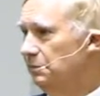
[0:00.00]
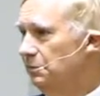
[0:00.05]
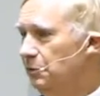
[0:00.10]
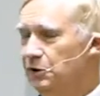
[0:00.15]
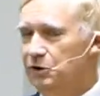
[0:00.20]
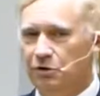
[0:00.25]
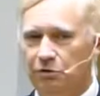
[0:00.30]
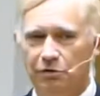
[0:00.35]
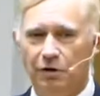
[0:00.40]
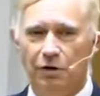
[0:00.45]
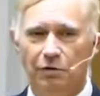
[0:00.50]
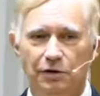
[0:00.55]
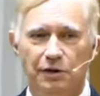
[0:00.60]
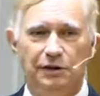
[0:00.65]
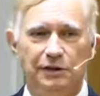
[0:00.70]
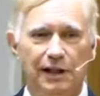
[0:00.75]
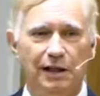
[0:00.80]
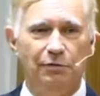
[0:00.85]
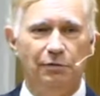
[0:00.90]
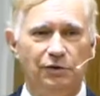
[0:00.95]
Would you know
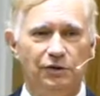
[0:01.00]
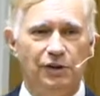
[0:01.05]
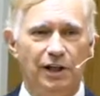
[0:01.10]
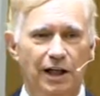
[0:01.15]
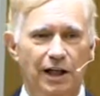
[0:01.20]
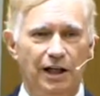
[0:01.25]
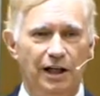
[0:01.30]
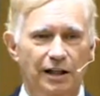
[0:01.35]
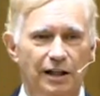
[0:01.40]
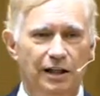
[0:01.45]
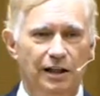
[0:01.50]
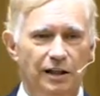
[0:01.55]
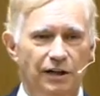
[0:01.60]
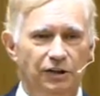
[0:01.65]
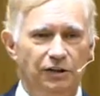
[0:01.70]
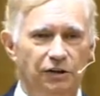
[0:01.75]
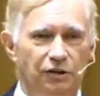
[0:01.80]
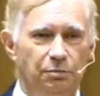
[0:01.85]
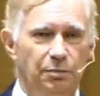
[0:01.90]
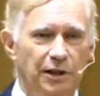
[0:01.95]
that that was God
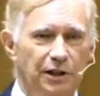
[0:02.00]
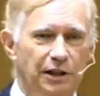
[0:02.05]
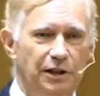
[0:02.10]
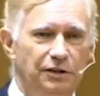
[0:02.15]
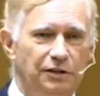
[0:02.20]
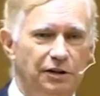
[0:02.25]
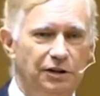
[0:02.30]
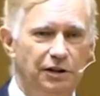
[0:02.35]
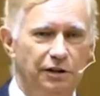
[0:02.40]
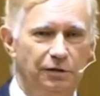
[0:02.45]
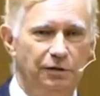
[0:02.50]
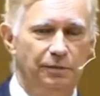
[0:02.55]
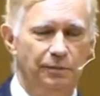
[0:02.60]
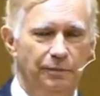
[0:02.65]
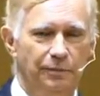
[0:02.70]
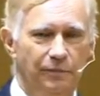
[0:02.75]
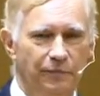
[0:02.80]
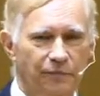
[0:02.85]
speaking to you?